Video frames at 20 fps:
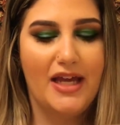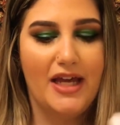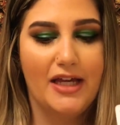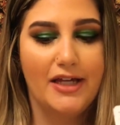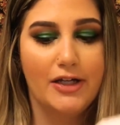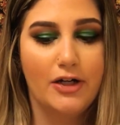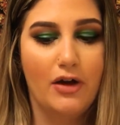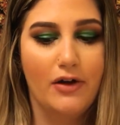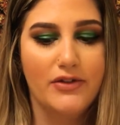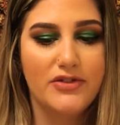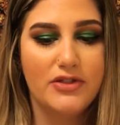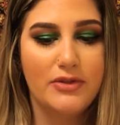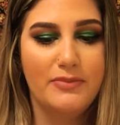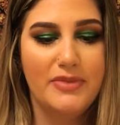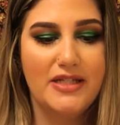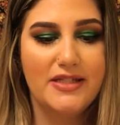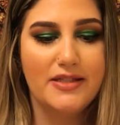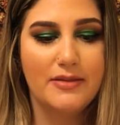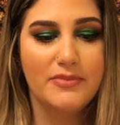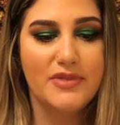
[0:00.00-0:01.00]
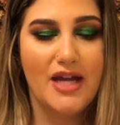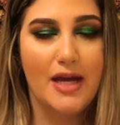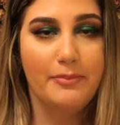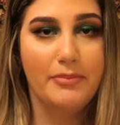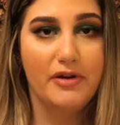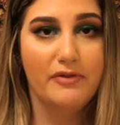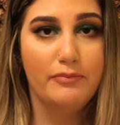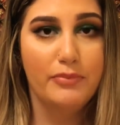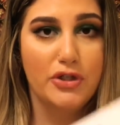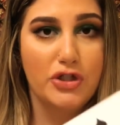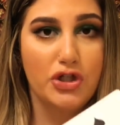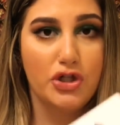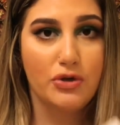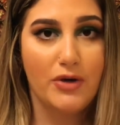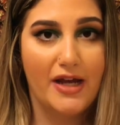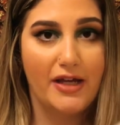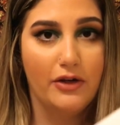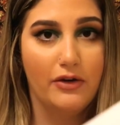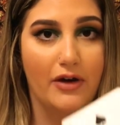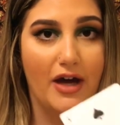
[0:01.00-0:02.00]
It could also be some type of
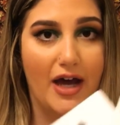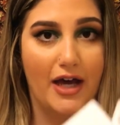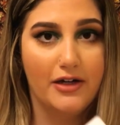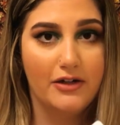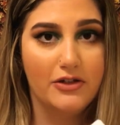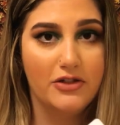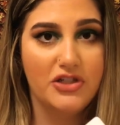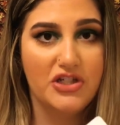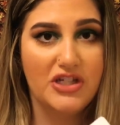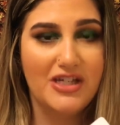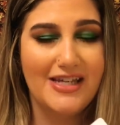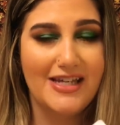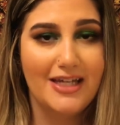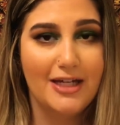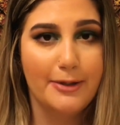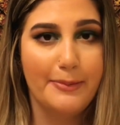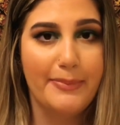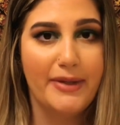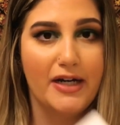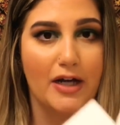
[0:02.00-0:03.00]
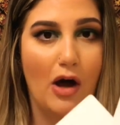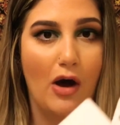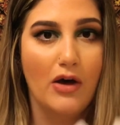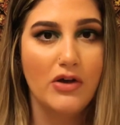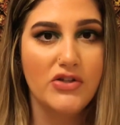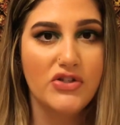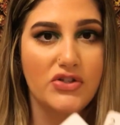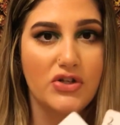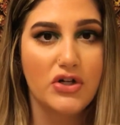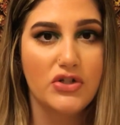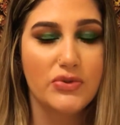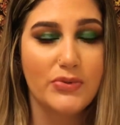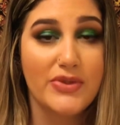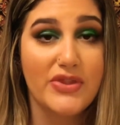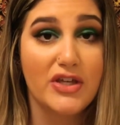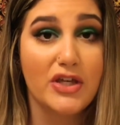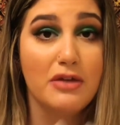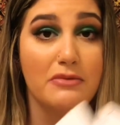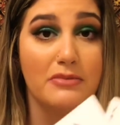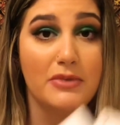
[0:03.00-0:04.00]
betrayal energy here, but it all starts
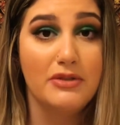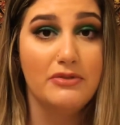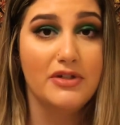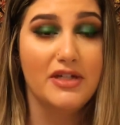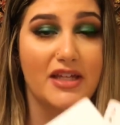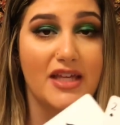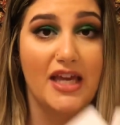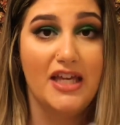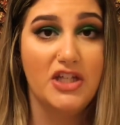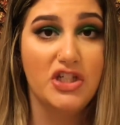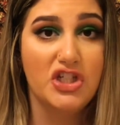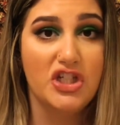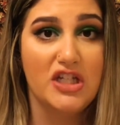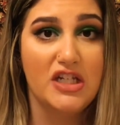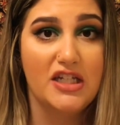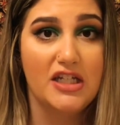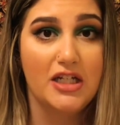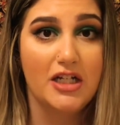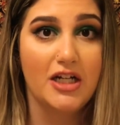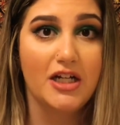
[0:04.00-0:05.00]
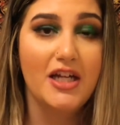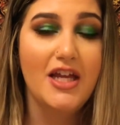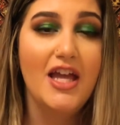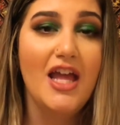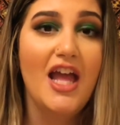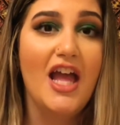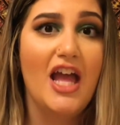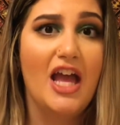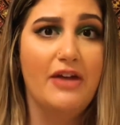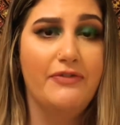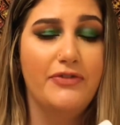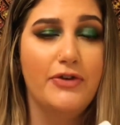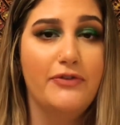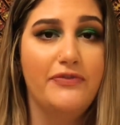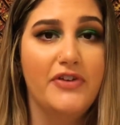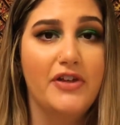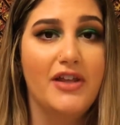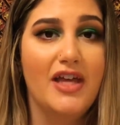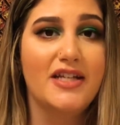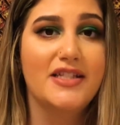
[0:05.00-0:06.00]
with communication here. If you
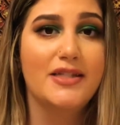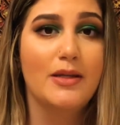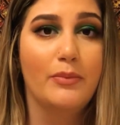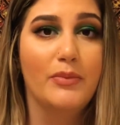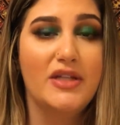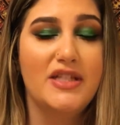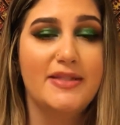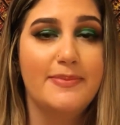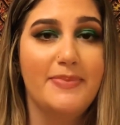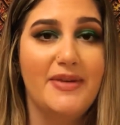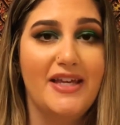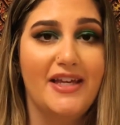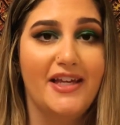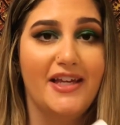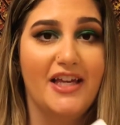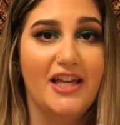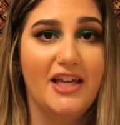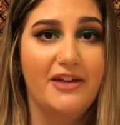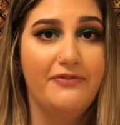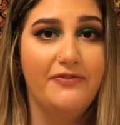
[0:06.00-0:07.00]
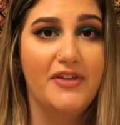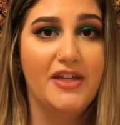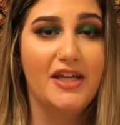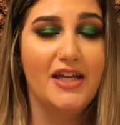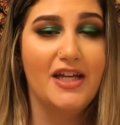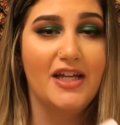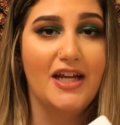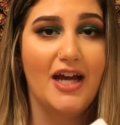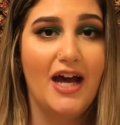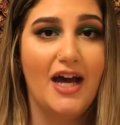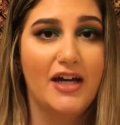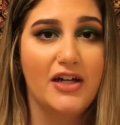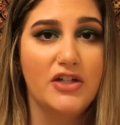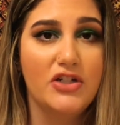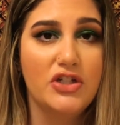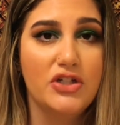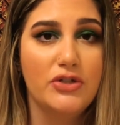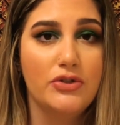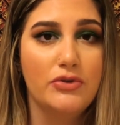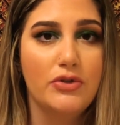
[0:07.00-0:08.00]
feel like someone's being iffy in
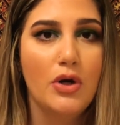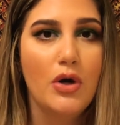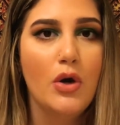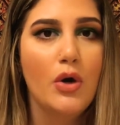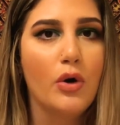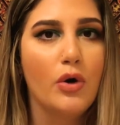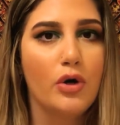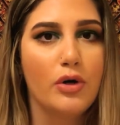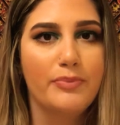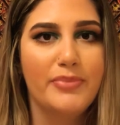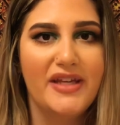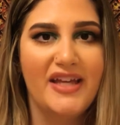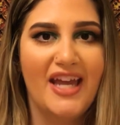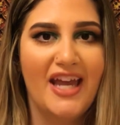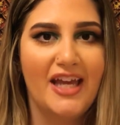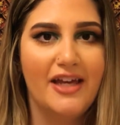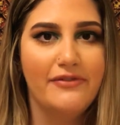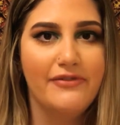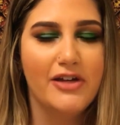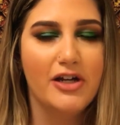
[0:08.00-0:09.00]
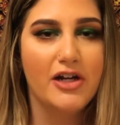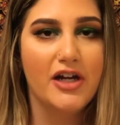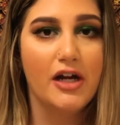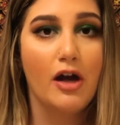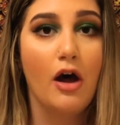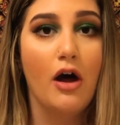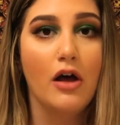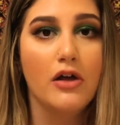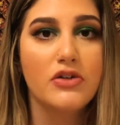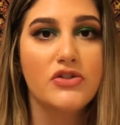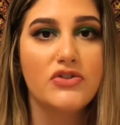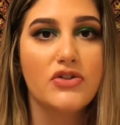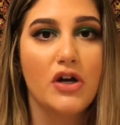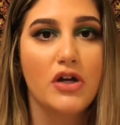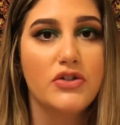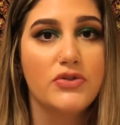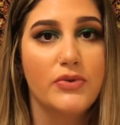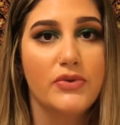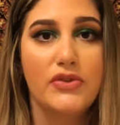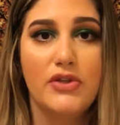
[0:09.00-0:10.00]
attitude or behavior, it all
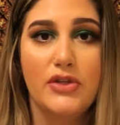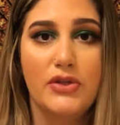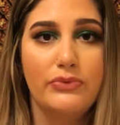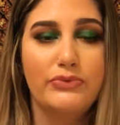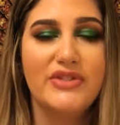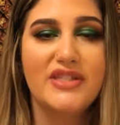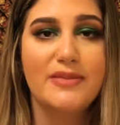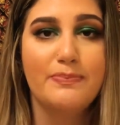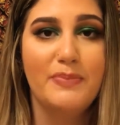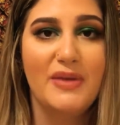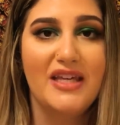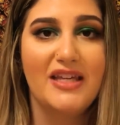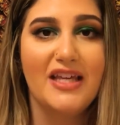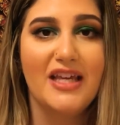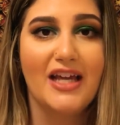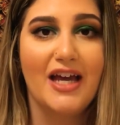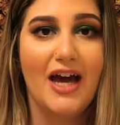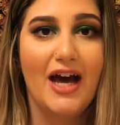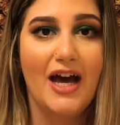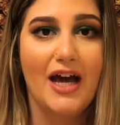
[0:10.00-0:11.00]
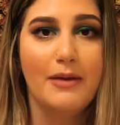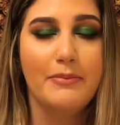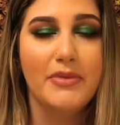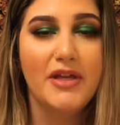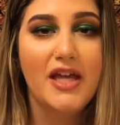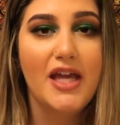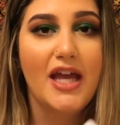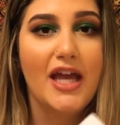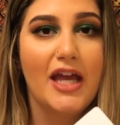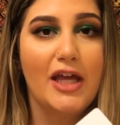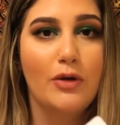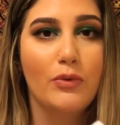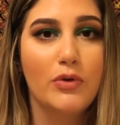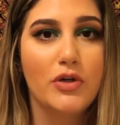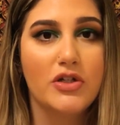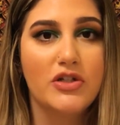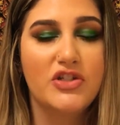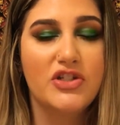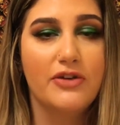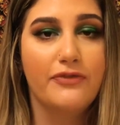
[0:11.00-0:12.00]
starts with you speaking up. In
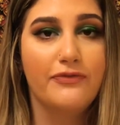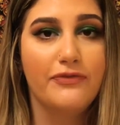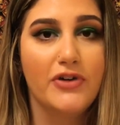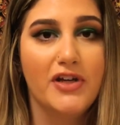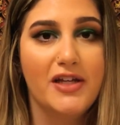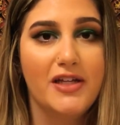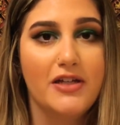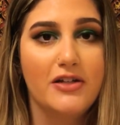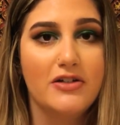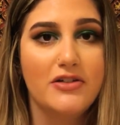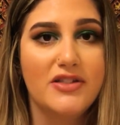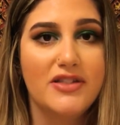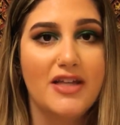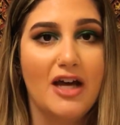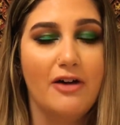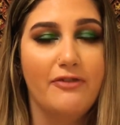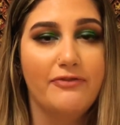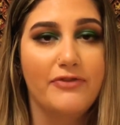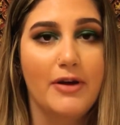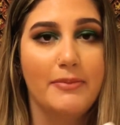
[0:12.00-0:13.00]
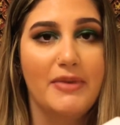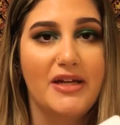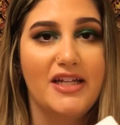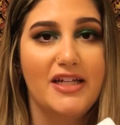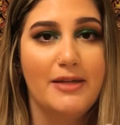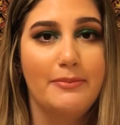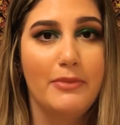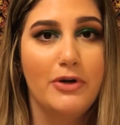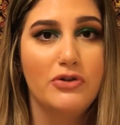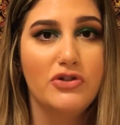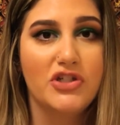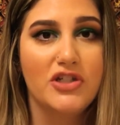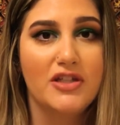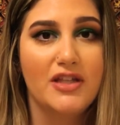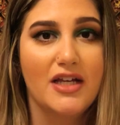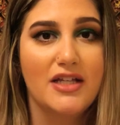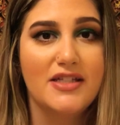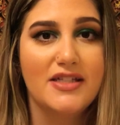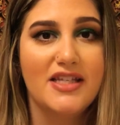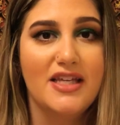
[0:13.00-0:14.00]
order to free yourself from an emotion
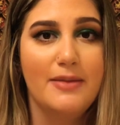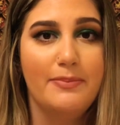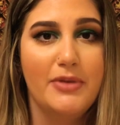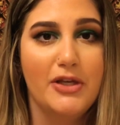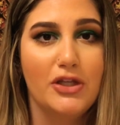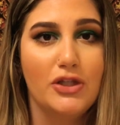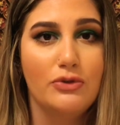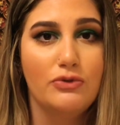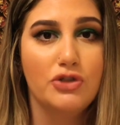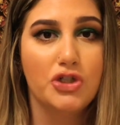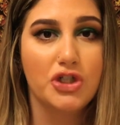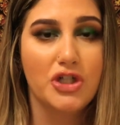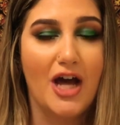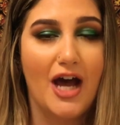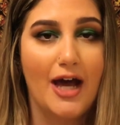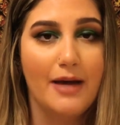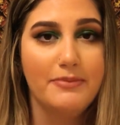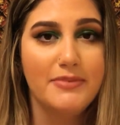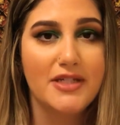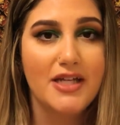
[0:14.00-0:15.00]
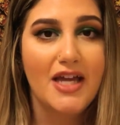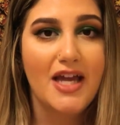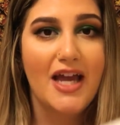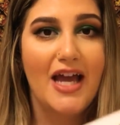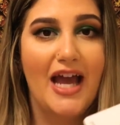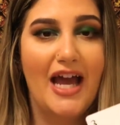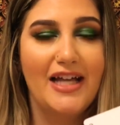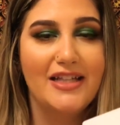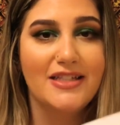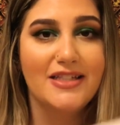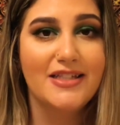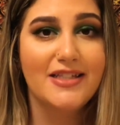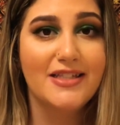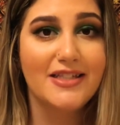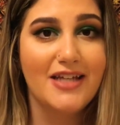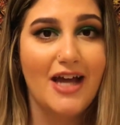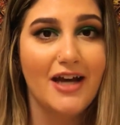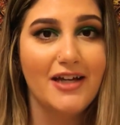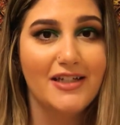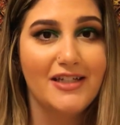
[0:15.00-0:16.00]
that's keeping you trapped and
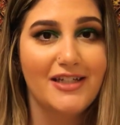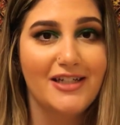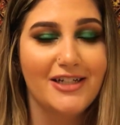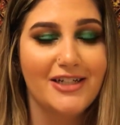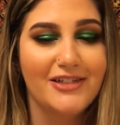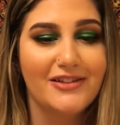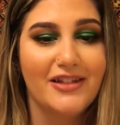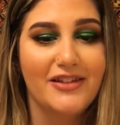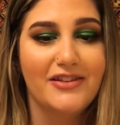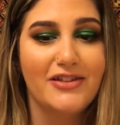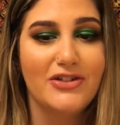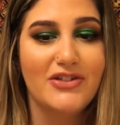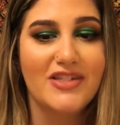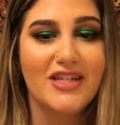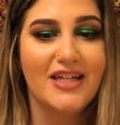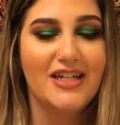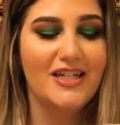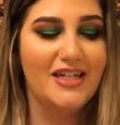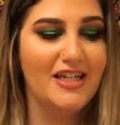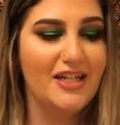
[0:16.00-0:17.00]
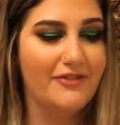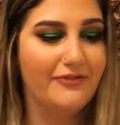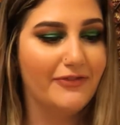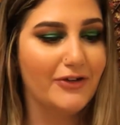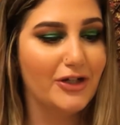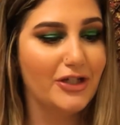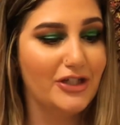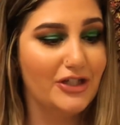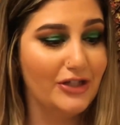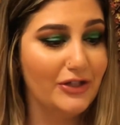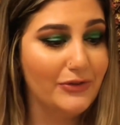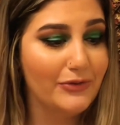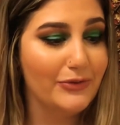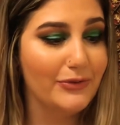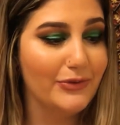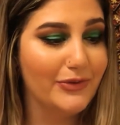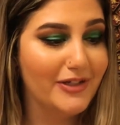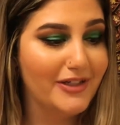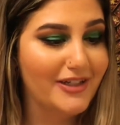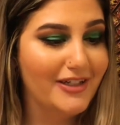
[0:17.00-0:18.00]
stuck here, then there's a need for
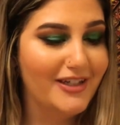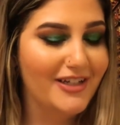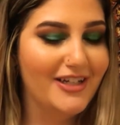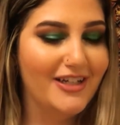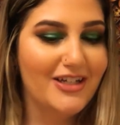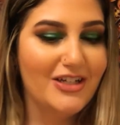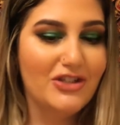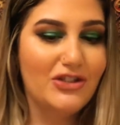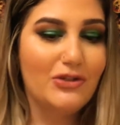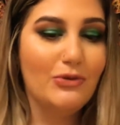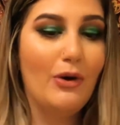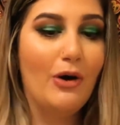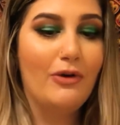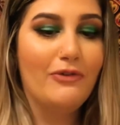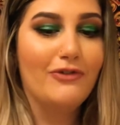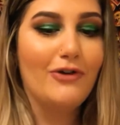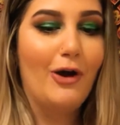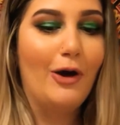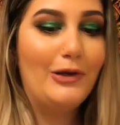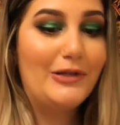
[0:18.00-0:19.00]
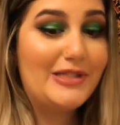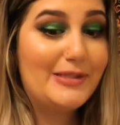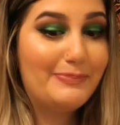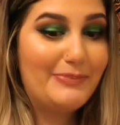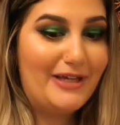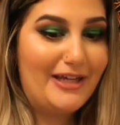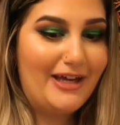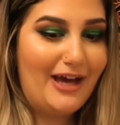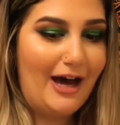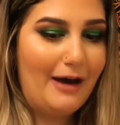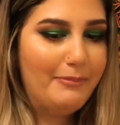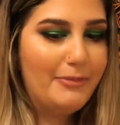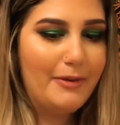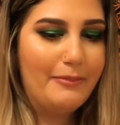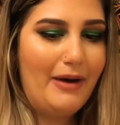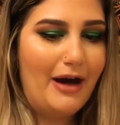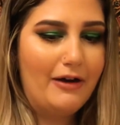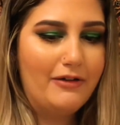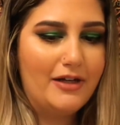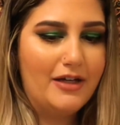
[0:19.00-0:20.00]
you to overall speak up
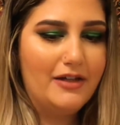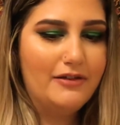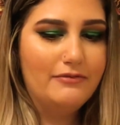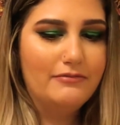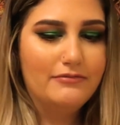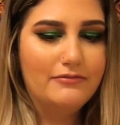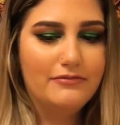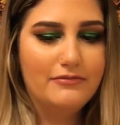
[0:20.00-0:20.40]
about it.